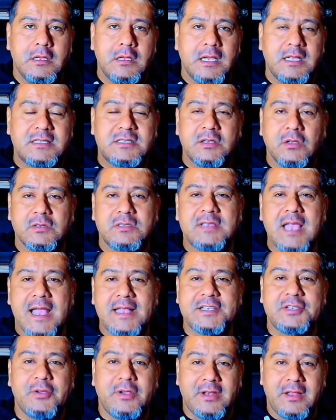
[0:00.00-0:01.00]
it's so
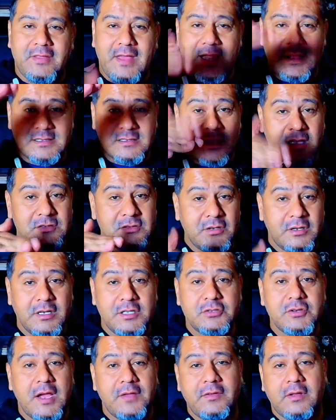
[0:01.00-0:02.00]
saturated that it's also going to
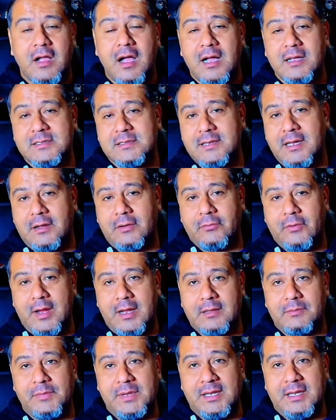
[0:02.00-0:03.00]
drive the cost down,
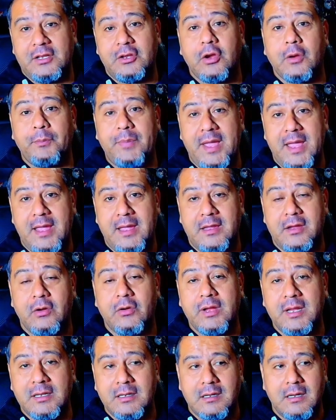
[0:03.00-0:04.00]
right? Meaning your pay, your
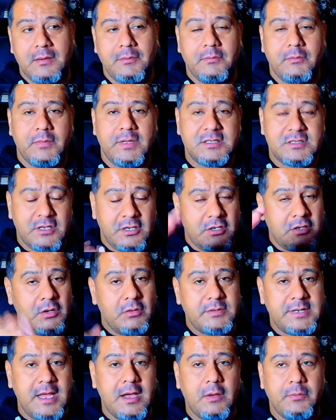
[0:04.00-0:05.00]
income is going to go
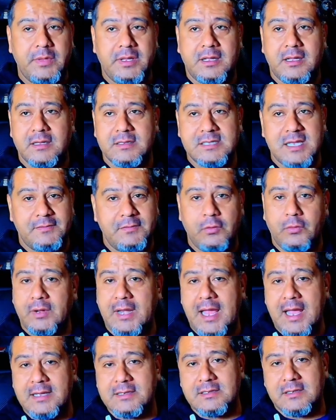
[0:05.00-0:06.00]
down because everyone
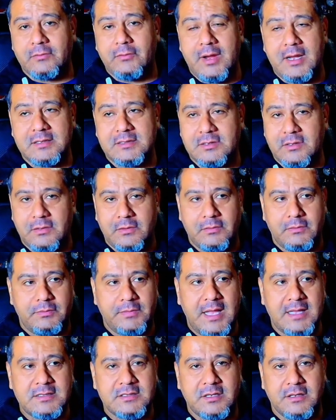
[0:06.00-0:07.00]
has it, right? So
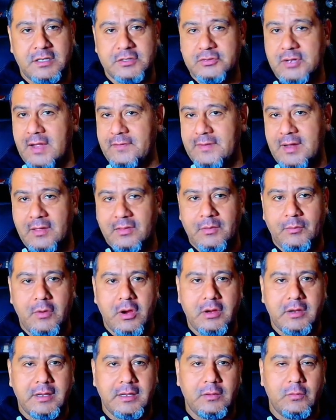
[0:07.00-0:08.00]
that's going to drive down the
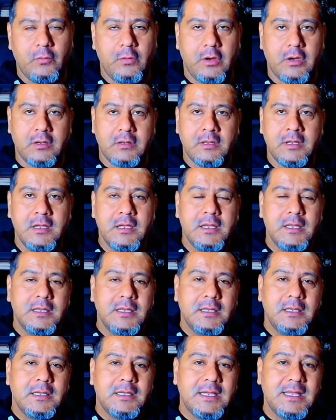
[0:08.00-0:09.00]
market where
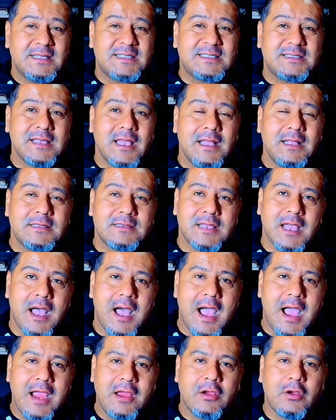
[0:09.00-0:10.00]
it's it's a
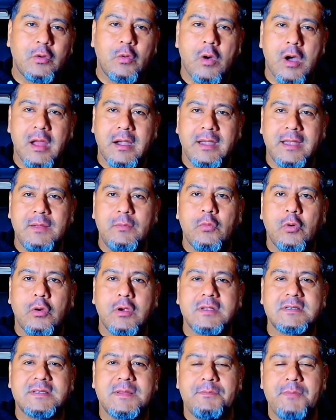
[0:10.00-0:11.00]
higher quantity, more
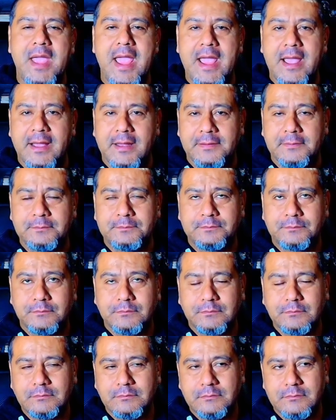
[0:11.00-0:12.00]
in demand.
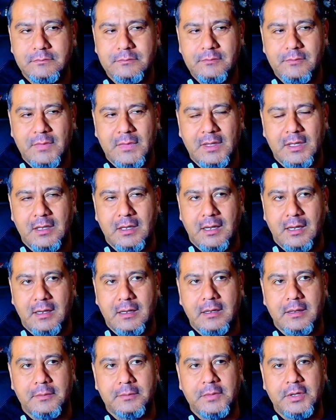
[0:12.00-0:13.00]

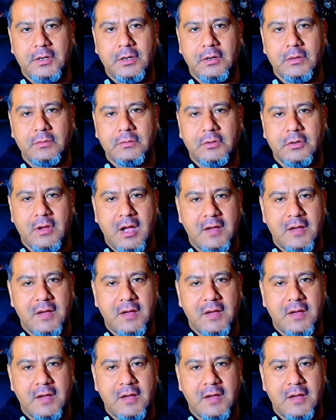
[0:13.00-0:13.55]
Uh, you know, you're